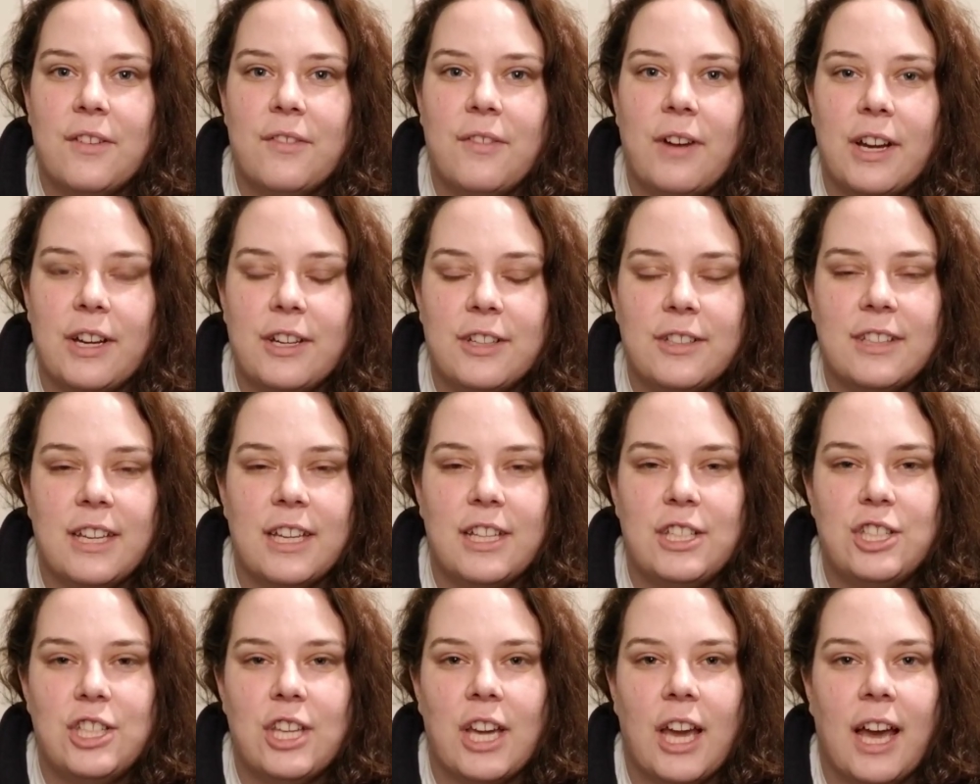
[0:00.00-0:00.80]

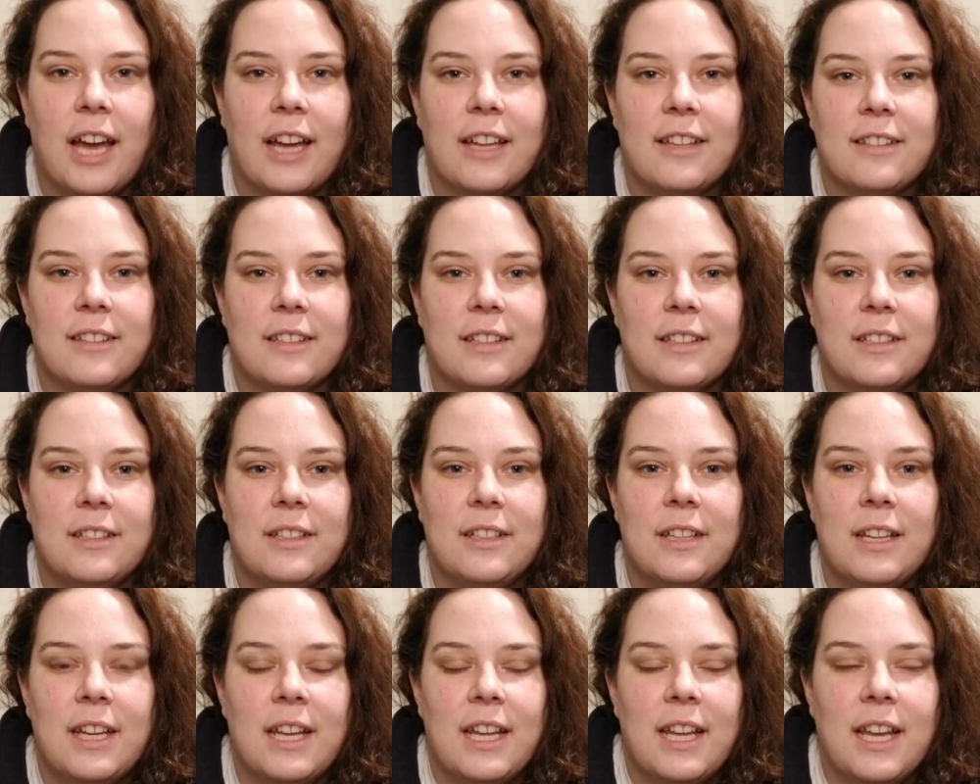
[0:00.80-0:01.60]
fireside chats and
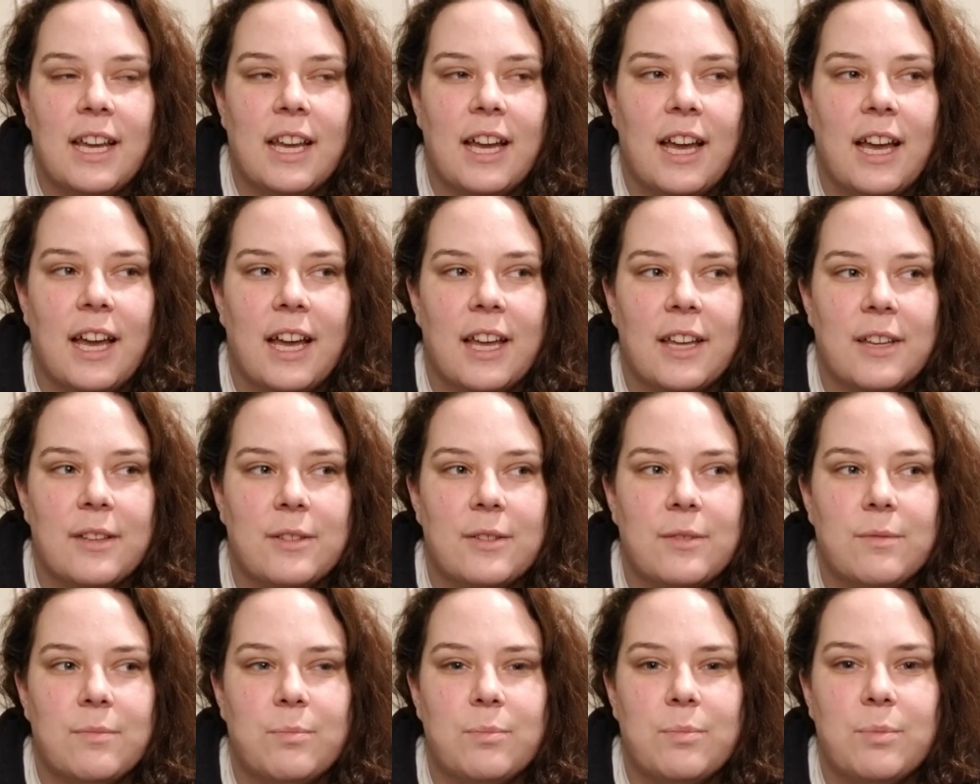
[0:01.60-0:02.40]
uh,
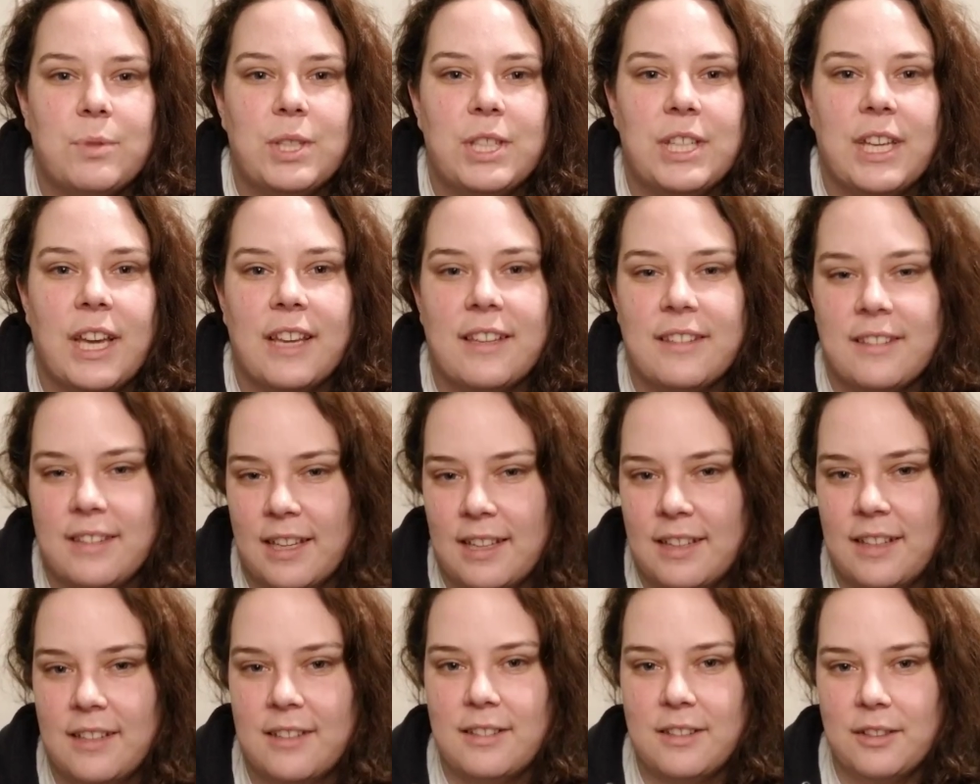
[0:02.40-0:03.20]
she has
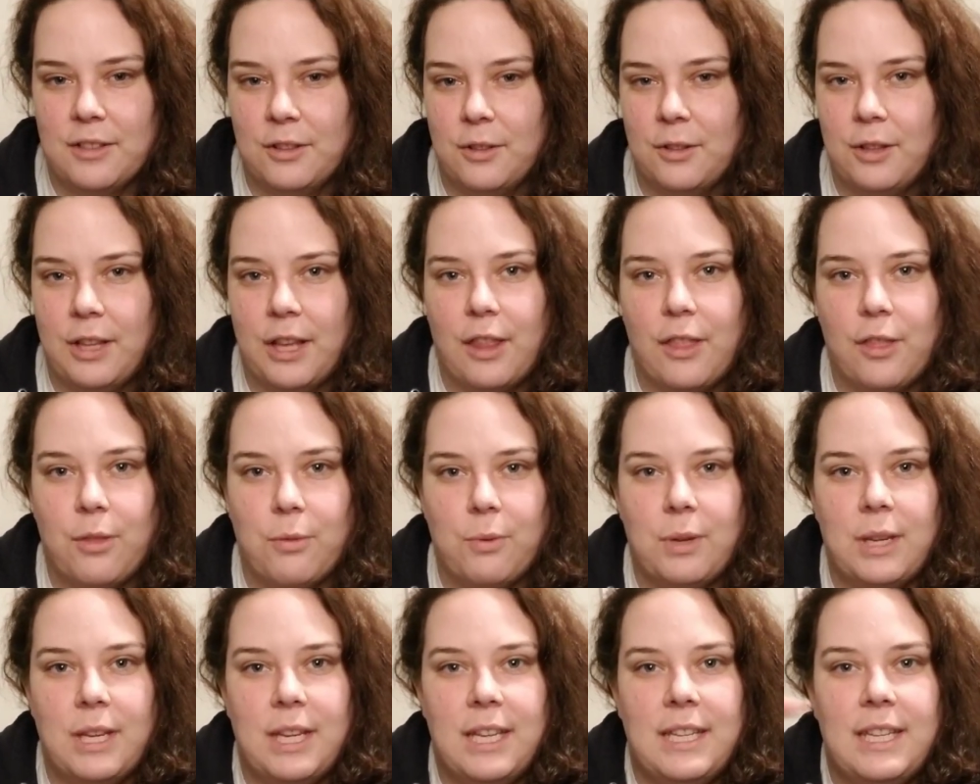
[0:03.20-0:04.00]
like this little like
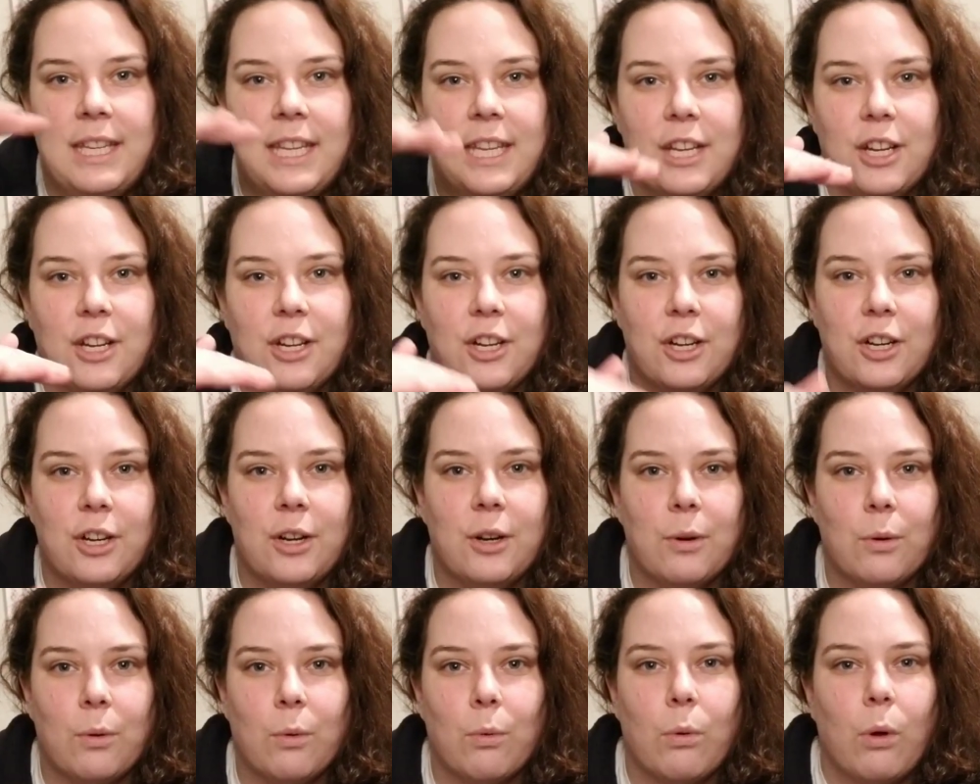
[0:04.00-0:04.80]
three
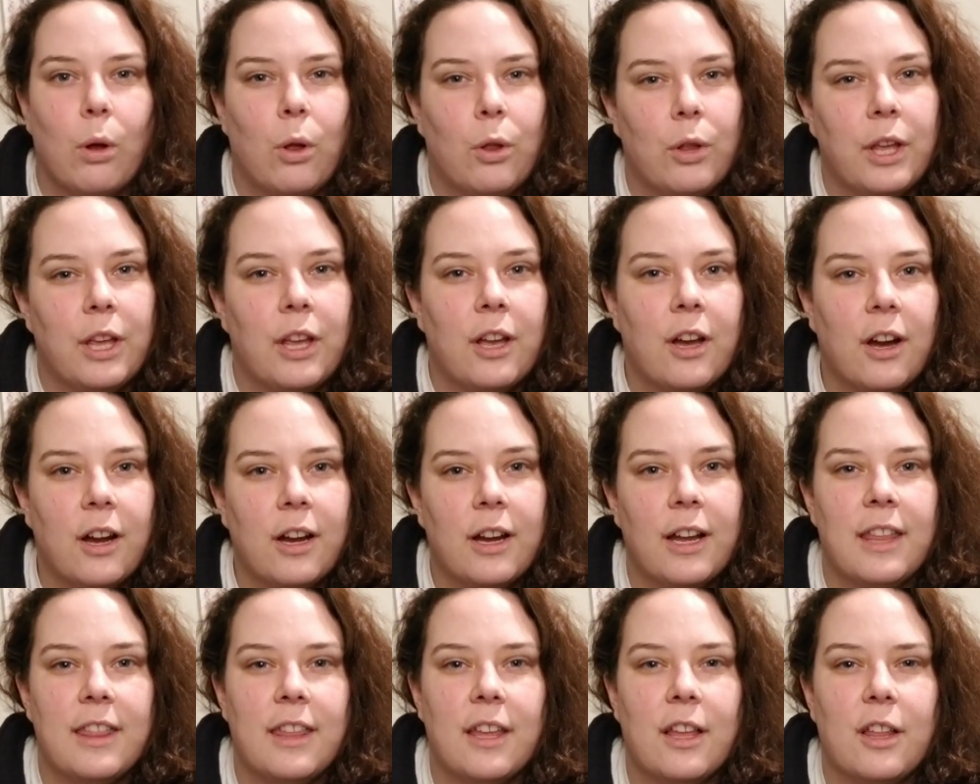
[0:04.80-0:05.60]
tiered rolling
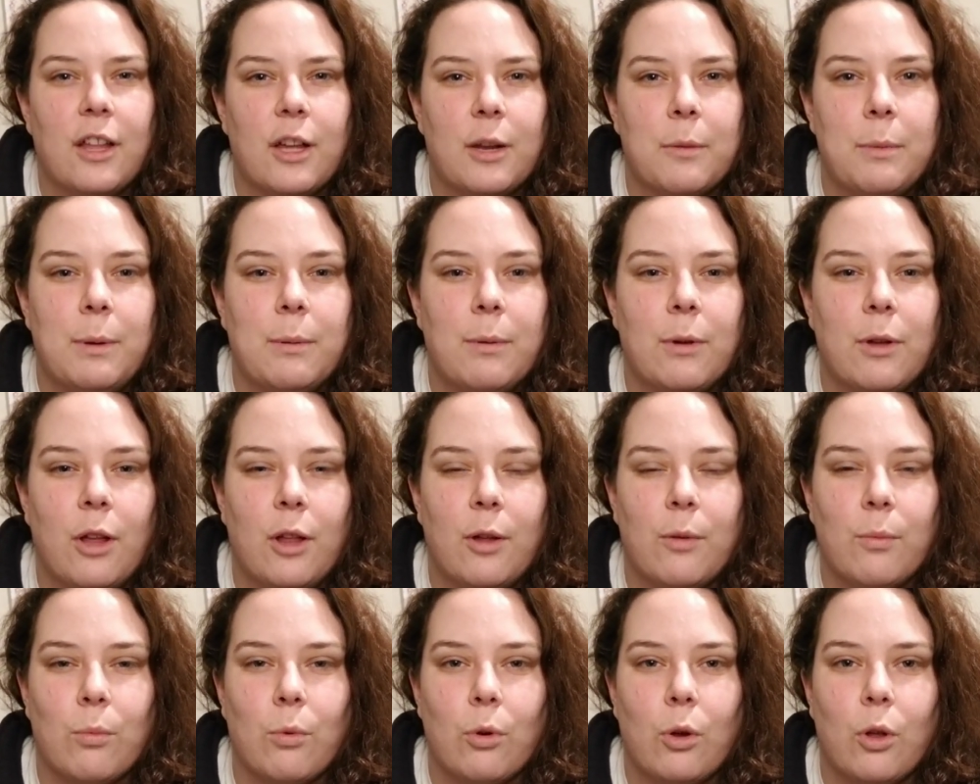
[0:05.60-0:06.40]
cart. I think a lot of people
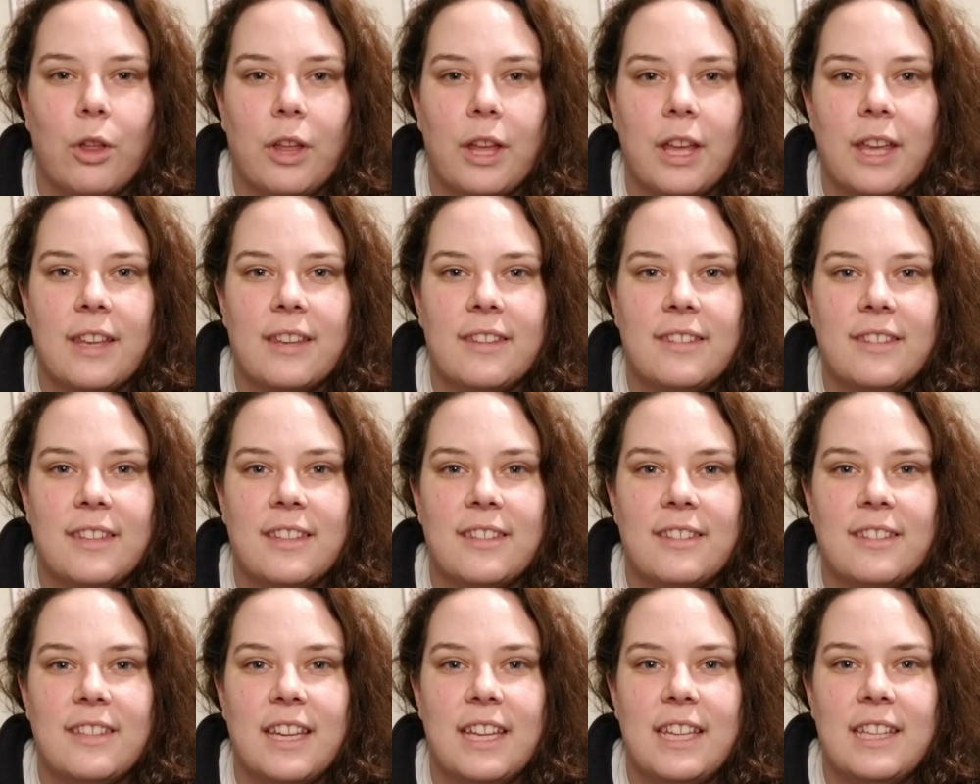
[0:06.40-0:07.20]
call them rolling
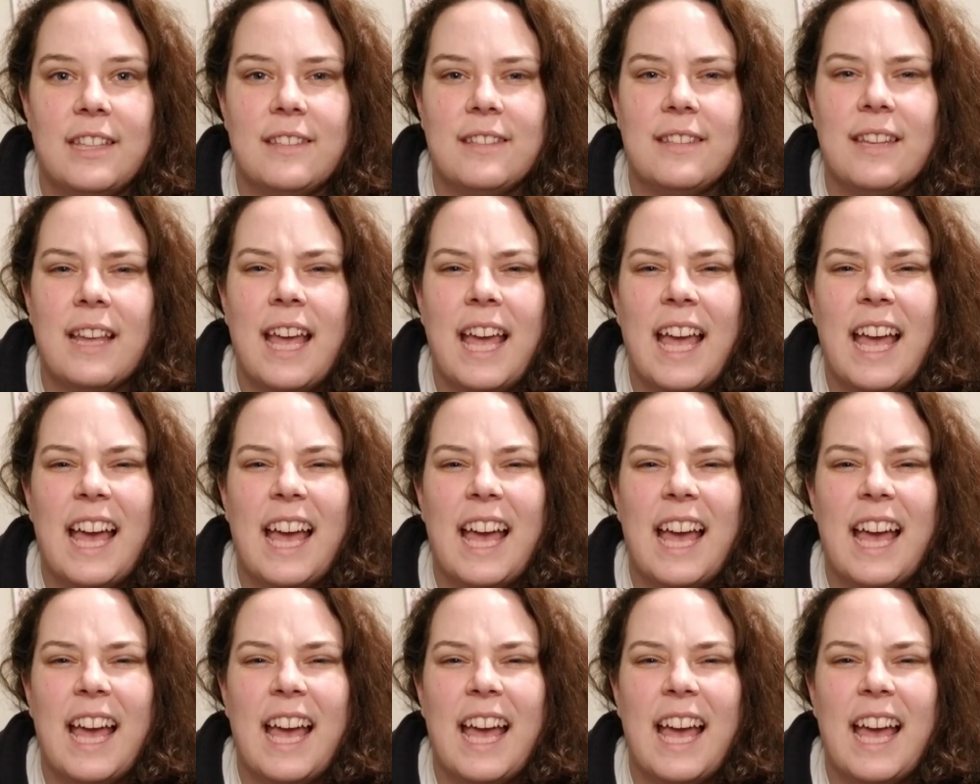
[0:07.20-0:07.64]
assistants.